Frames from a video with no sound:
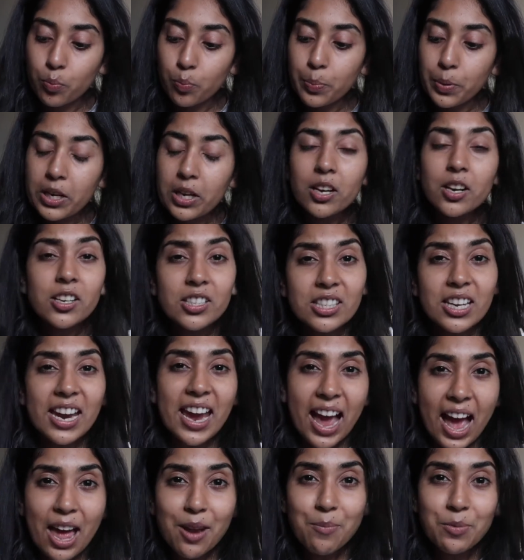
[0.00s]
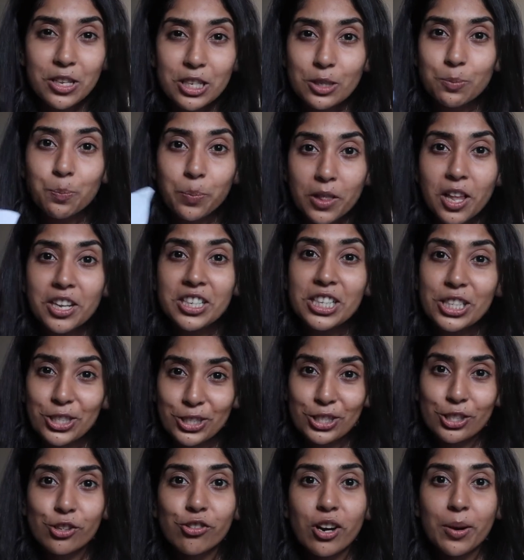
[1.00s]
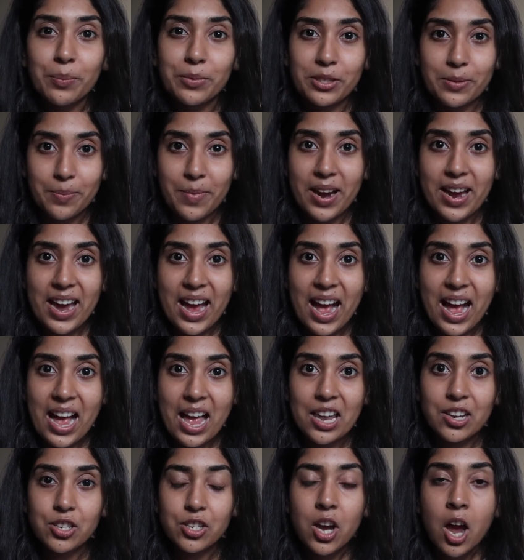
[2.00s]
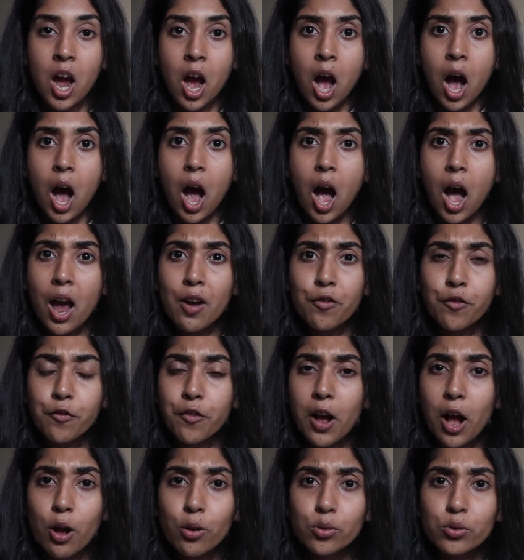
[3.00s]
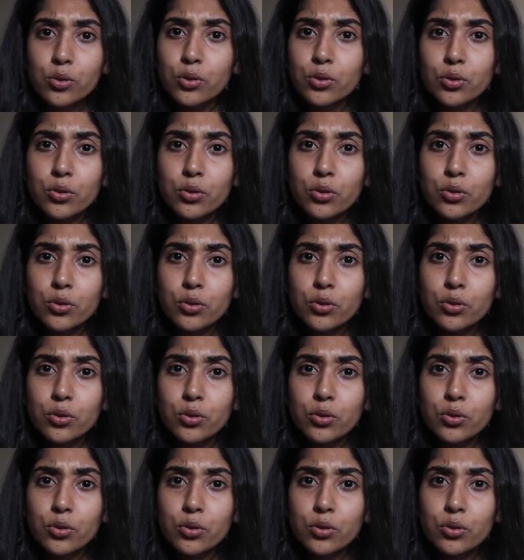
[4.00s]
because I had this bloody script in my hand, I felt,